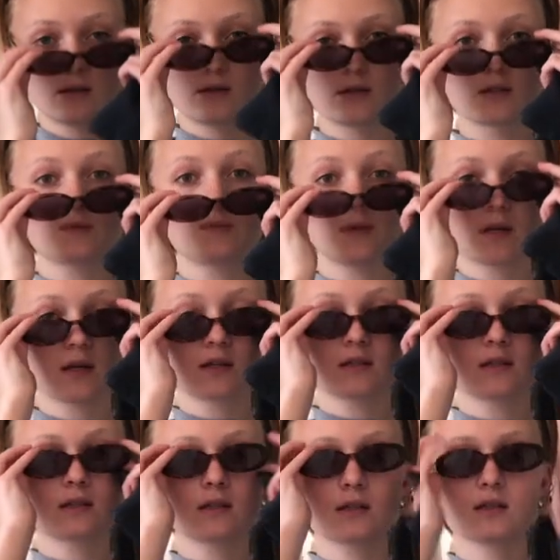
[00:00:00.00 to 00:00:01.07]
just
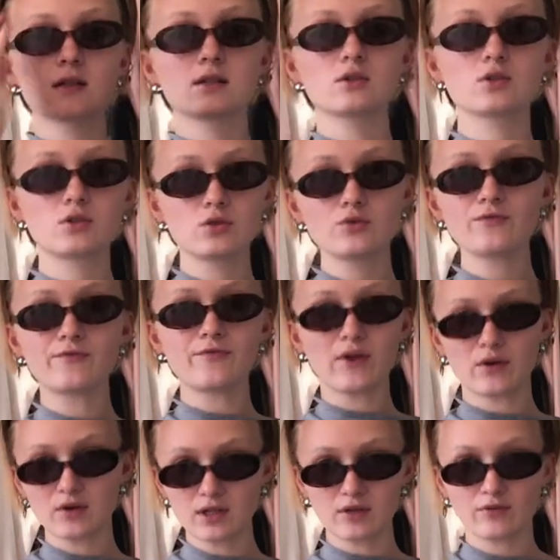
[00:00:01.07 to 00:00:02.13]
because it's two
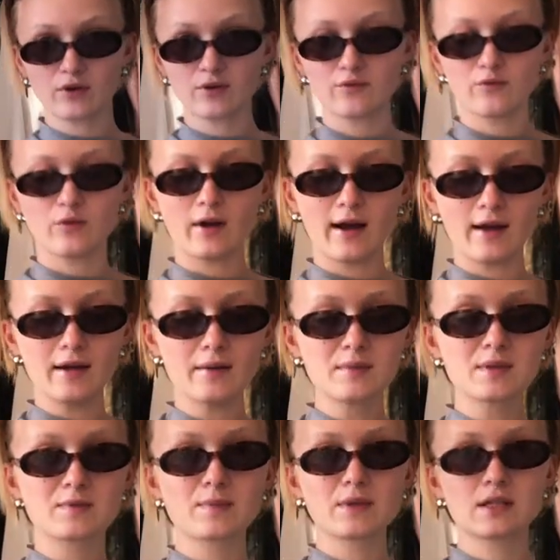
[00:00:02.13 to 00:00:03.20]
very different
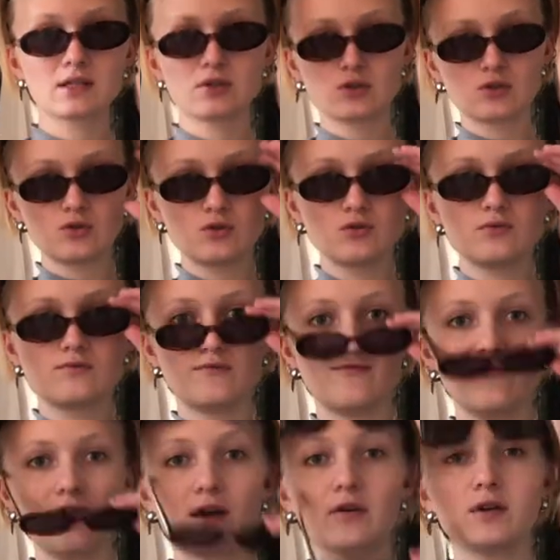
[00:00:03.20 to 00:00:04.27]
vibes, but it's two
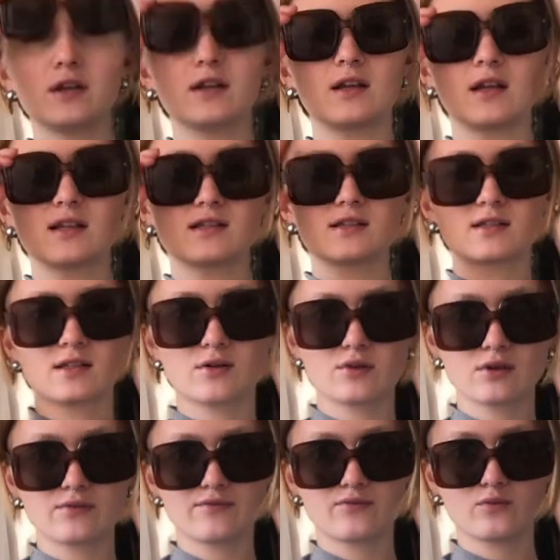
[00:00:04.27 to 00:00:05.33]
very
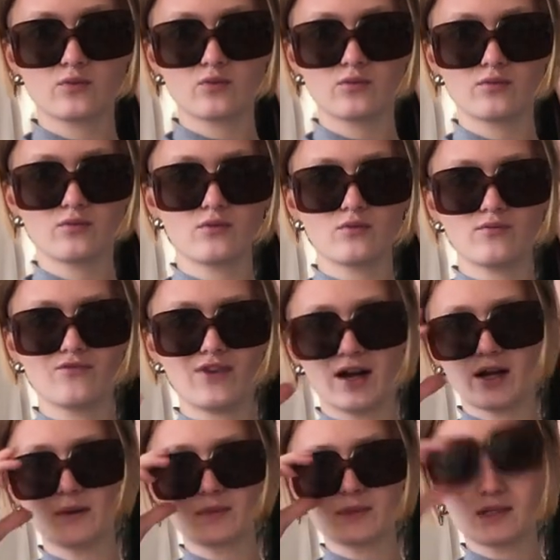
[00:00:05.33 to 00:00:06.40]
necessary
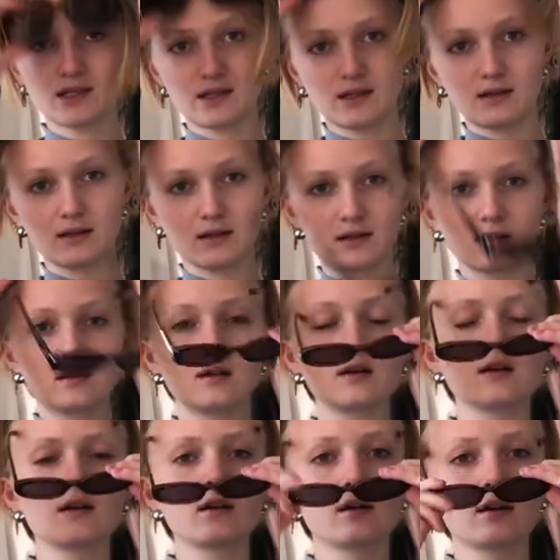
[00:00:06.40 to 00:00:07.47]
vibes. Like,
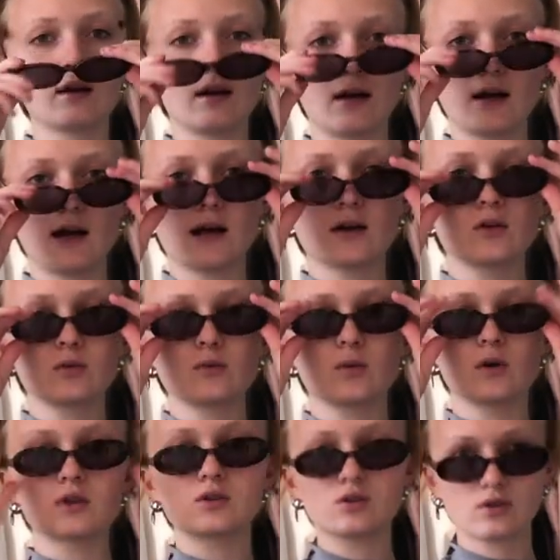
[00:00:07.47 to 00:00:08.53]
I could
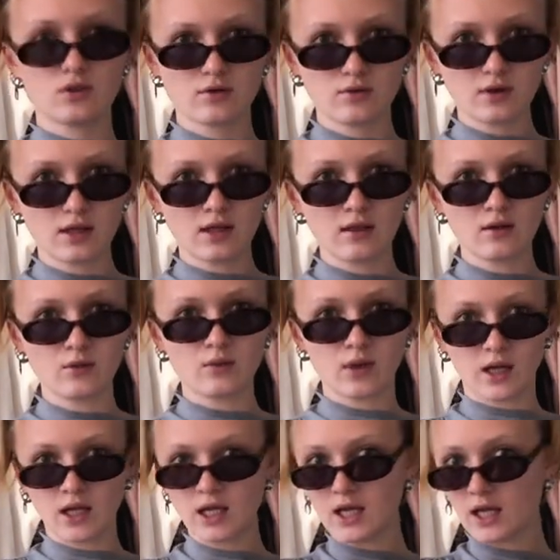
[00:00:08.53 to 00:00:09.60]
want to go either
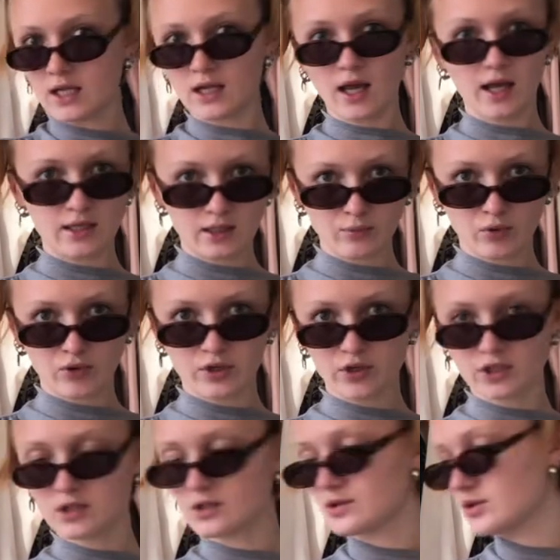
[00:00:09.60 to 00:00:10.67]
way at any
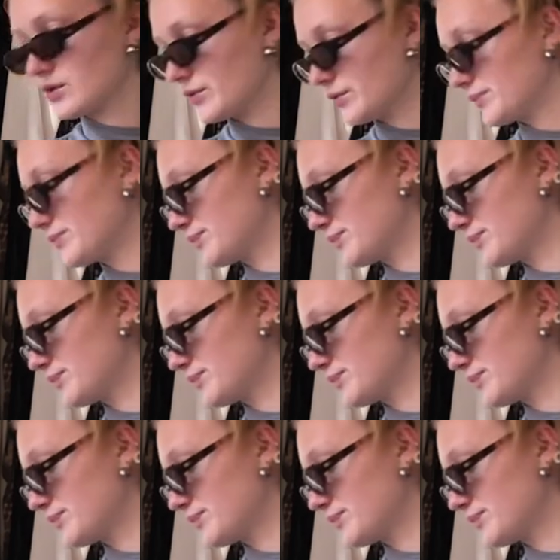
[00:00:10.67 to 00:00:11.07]
point, so